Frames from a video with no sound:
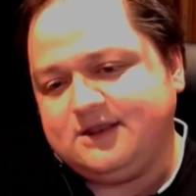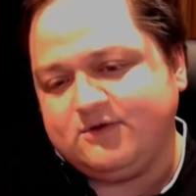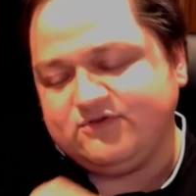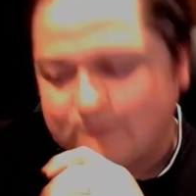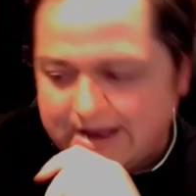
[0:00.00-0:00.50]

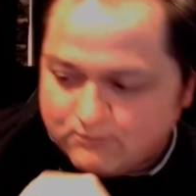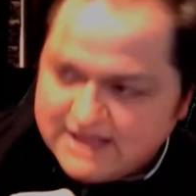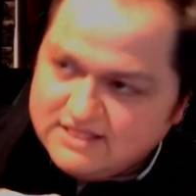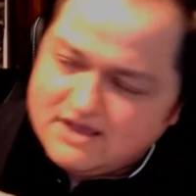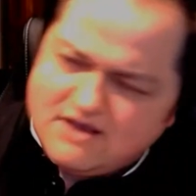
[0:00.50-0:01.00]
he's like
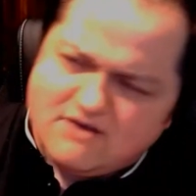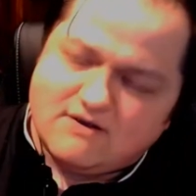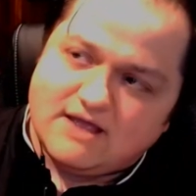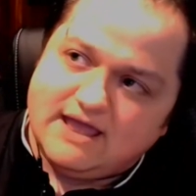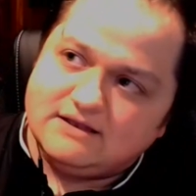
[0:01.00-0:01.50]
right
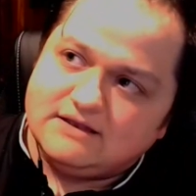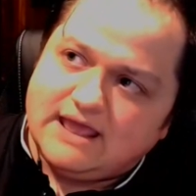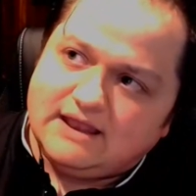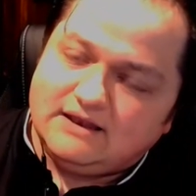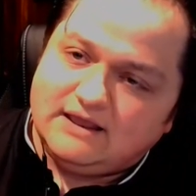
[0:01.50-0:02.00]
there, and
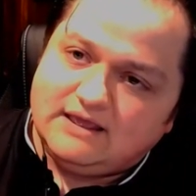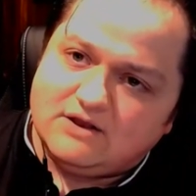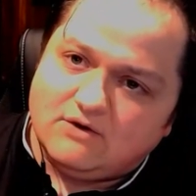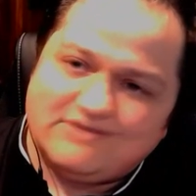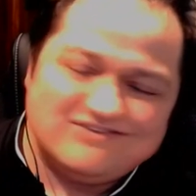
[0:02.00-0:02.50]

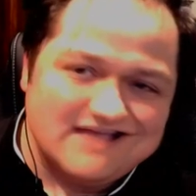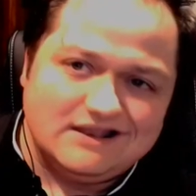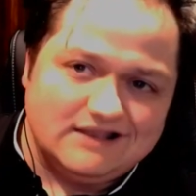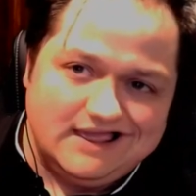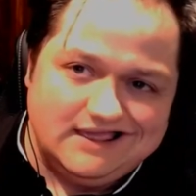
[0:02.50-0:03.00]
that's
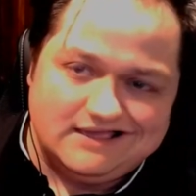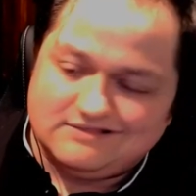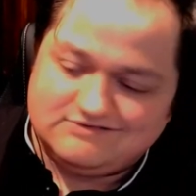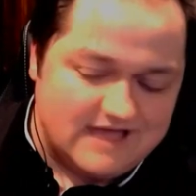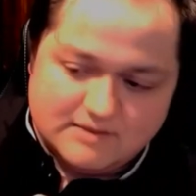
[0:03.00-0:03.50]
not like
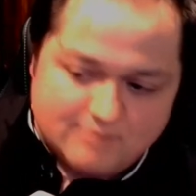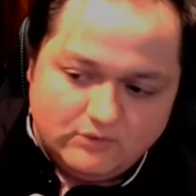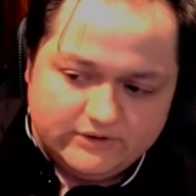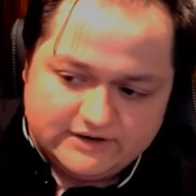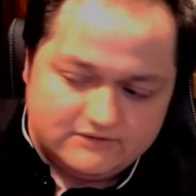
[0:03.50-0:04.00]
it's not
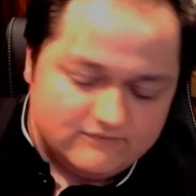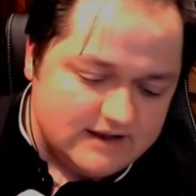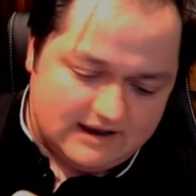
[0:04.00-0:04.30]
Napoleon, right?